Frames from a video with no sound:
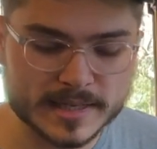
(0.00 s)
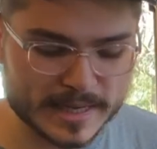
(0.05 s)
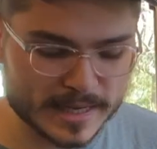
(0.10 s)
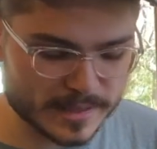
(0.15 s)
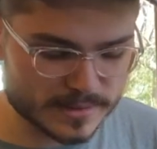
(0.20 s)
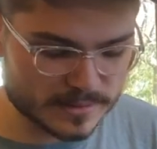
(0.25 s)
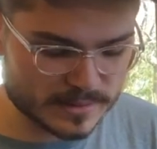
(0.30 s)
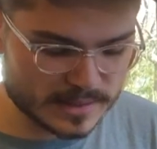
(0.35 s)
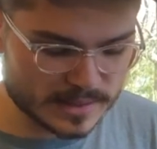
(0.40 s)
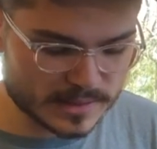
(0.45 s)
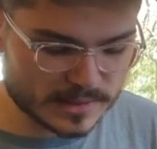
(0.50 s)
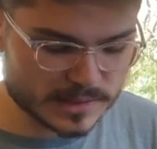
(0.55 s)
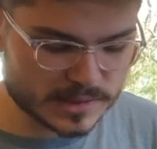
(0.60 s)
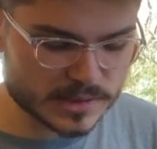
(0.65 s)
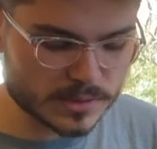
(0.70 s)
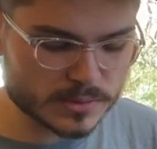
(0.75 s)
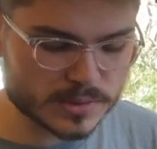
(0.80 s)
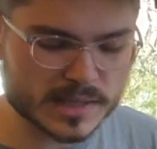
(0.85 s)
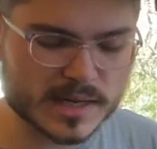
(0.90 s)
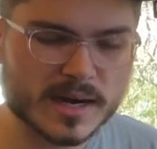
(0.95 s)
And these
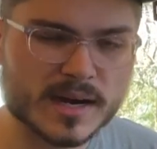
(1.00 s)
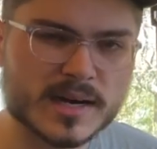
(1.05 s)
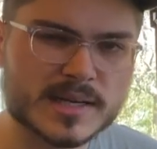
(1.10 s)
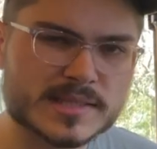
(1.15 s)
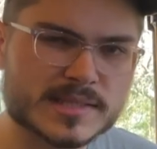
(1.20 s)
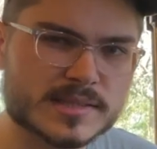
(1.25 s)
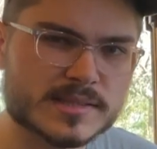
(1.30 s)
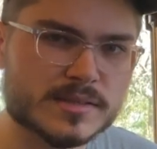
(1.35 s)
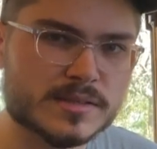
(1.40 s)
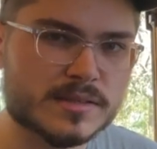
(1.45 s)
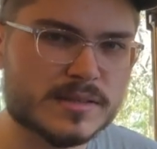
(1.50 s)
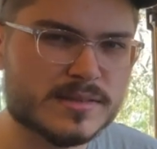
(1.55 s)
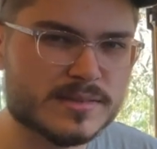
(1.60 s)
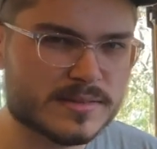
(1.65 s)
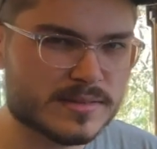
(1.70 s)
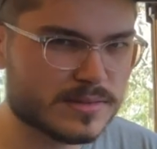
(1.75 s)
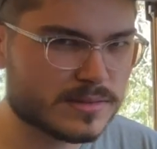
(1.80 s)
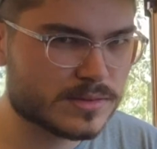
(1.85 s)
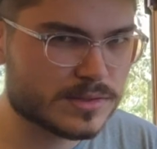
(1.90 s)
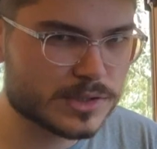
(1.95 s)
don't cost
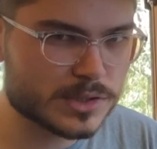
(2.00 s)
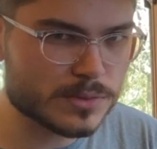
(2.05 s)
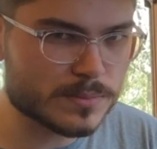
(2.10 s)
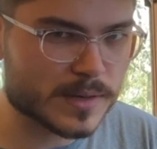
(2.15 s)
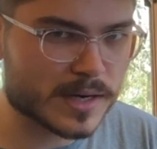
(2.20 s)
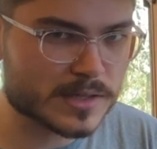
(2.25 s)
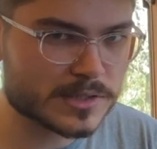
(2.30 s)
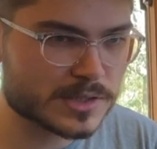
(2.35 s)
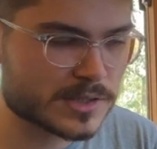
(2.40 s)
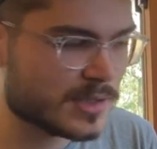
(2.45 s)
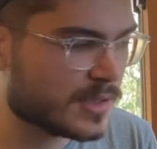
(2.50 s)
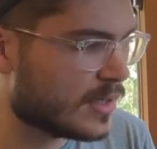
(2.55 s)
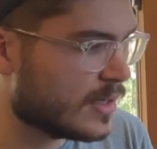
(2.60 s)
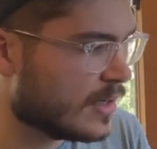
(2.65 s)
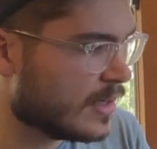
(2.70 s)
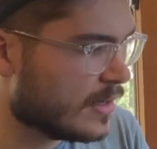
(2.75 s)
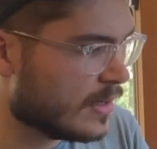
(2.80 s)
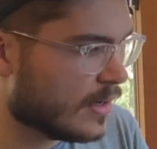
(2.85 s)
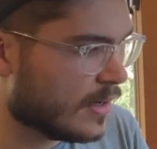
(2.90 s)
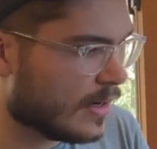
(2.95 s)
too much,
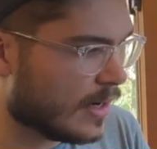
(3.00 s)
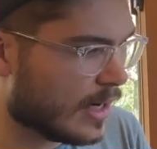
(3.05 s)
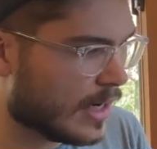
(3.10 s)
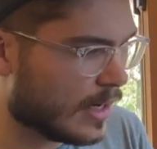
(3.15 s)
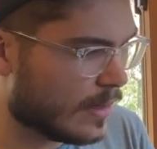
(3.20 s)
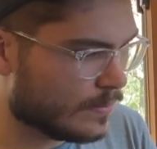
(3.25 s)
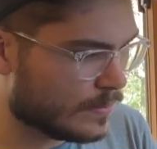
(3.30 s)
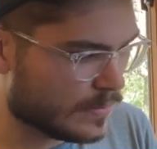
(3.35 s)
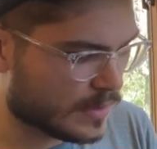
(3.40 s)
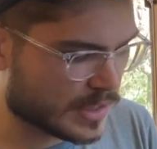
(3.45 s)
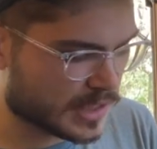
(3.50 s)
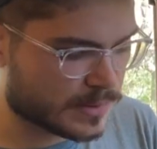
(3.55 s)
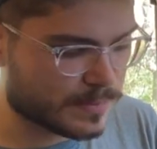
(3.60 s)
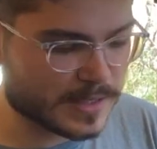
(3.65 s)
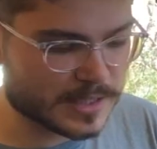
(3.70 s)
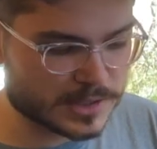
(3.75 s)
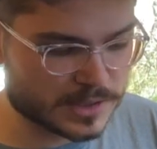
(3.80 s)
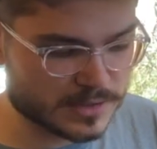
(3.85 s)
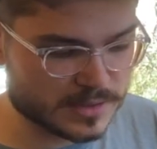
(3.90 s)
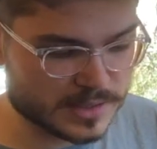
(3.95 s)

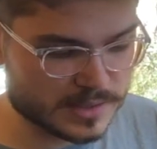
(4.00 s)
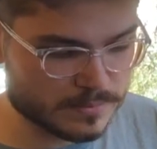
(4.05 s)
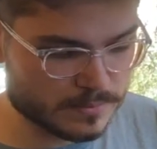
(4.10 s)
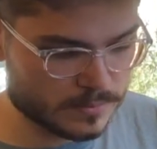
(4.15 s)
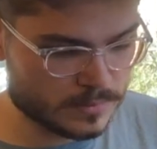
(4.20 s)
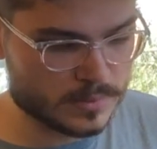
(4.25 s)
especially